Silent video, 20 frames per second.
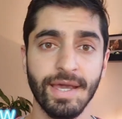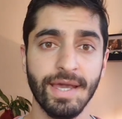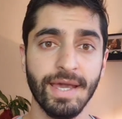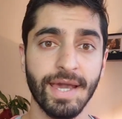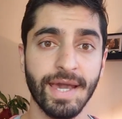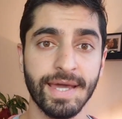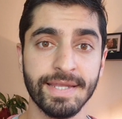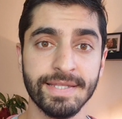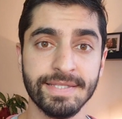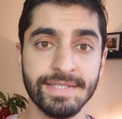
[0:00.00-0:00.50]

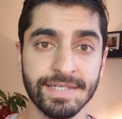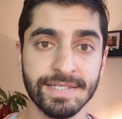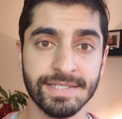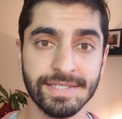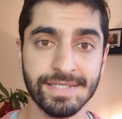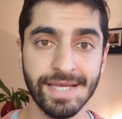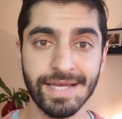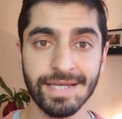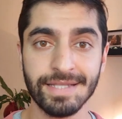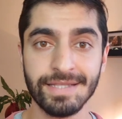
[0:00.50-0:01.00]
And it's
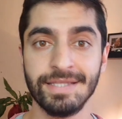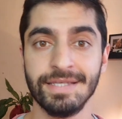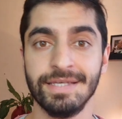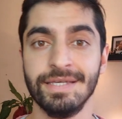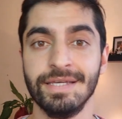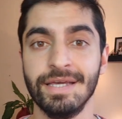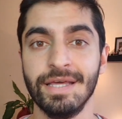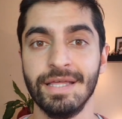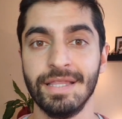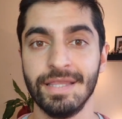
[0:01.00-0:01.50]

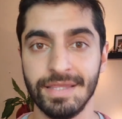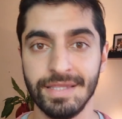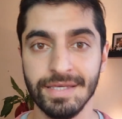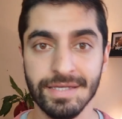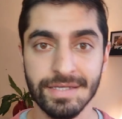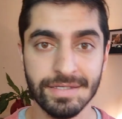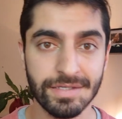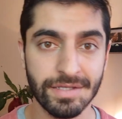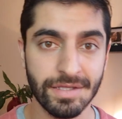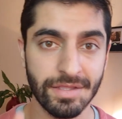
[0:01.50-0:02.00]
exactly
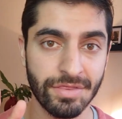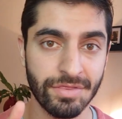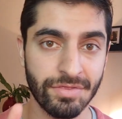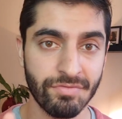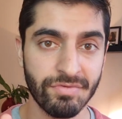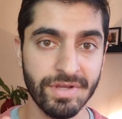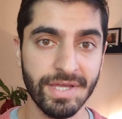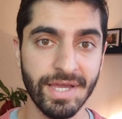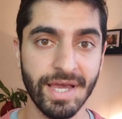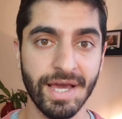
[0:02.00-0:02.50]
these
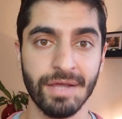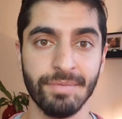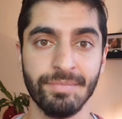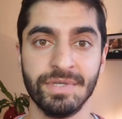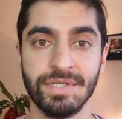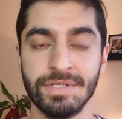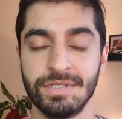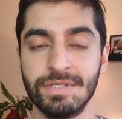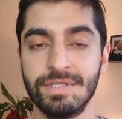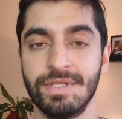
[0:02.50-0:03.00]
three
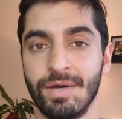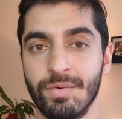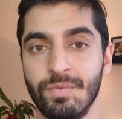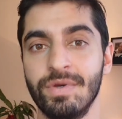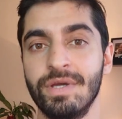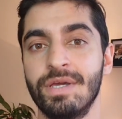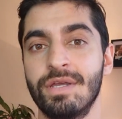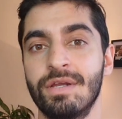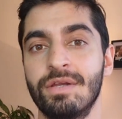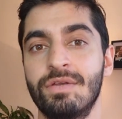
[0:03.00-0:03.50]
elements that
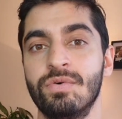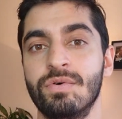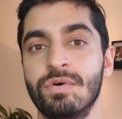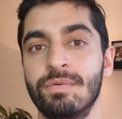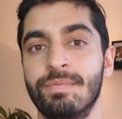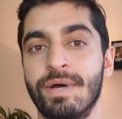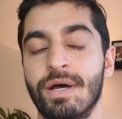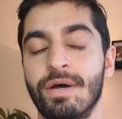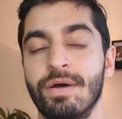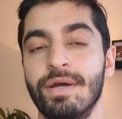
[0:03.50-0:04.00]
we're going to talk
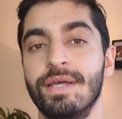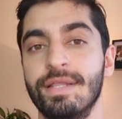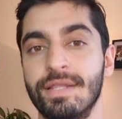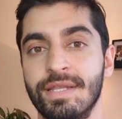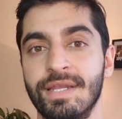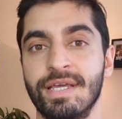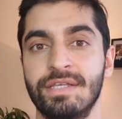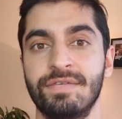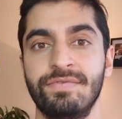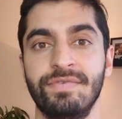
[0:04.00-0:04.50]
about in the
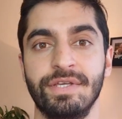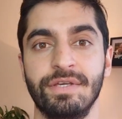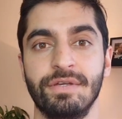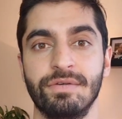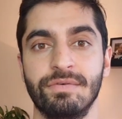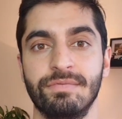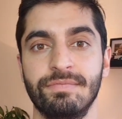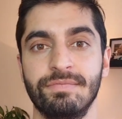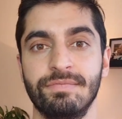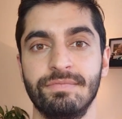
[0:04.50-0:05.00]
next video.
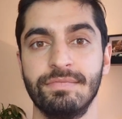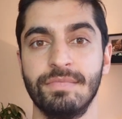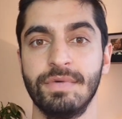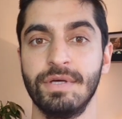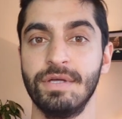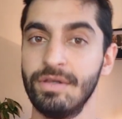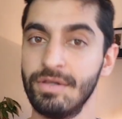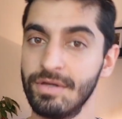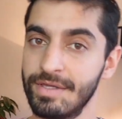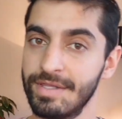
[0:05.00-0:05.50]

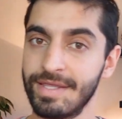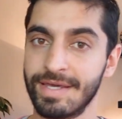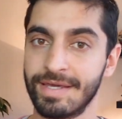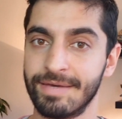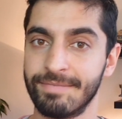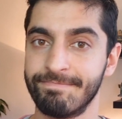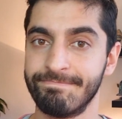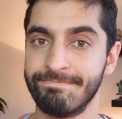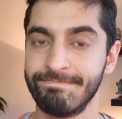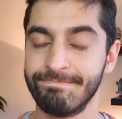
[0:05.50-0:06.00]
Look at
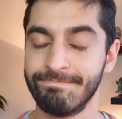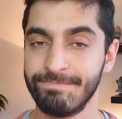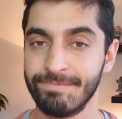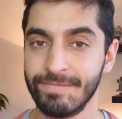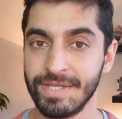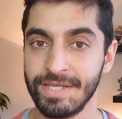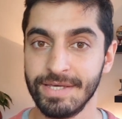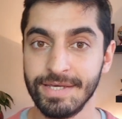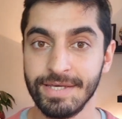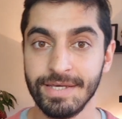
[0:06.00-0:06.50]
that.
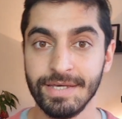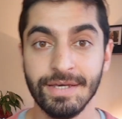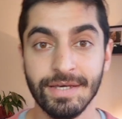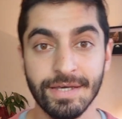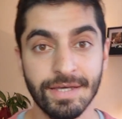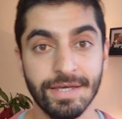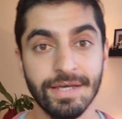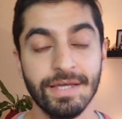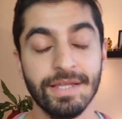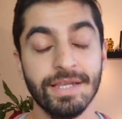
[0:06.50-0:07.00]

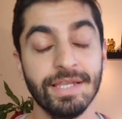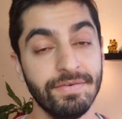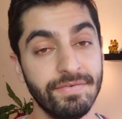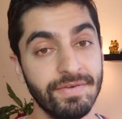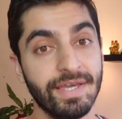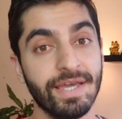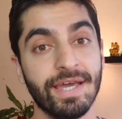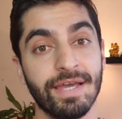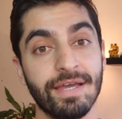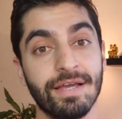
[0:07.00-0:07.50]
Leaving
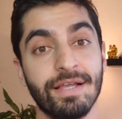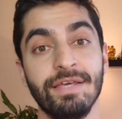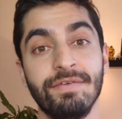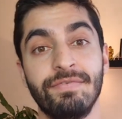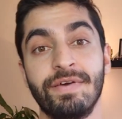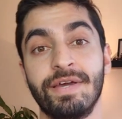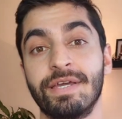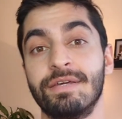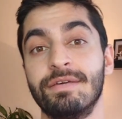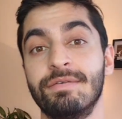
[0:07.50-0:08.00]
it at a
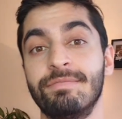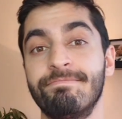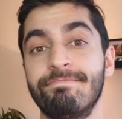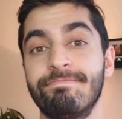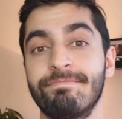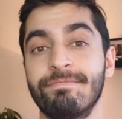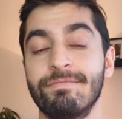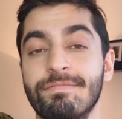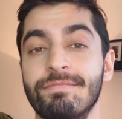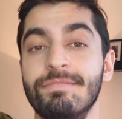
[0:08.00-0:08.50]
cliffhanger.
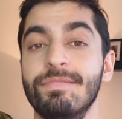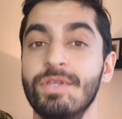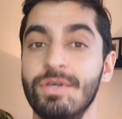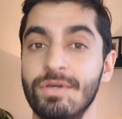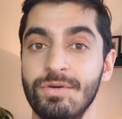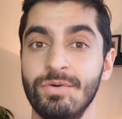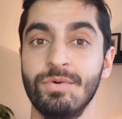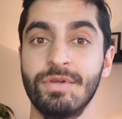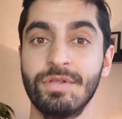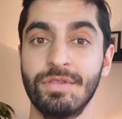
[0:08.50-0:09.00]

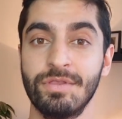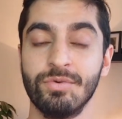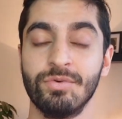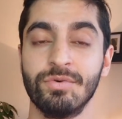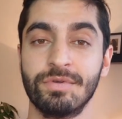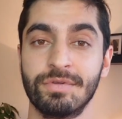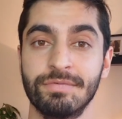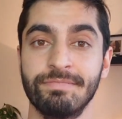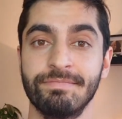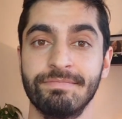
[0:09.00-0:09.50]
Who would have
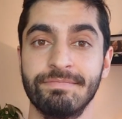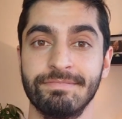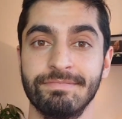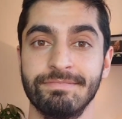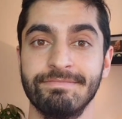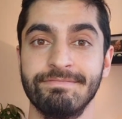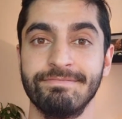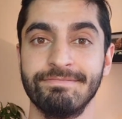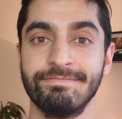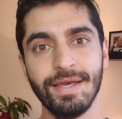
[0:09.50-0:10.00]
thought?
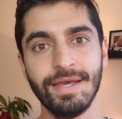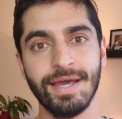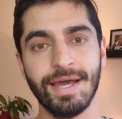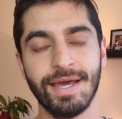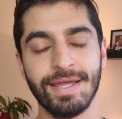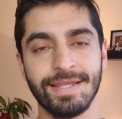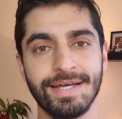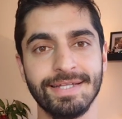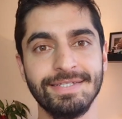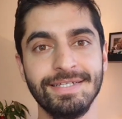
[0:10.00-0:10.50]

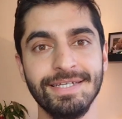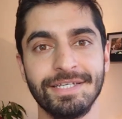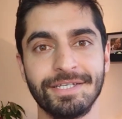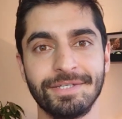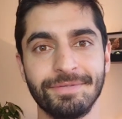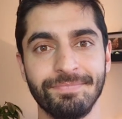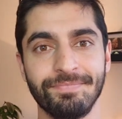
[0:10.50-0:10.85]
And that's it.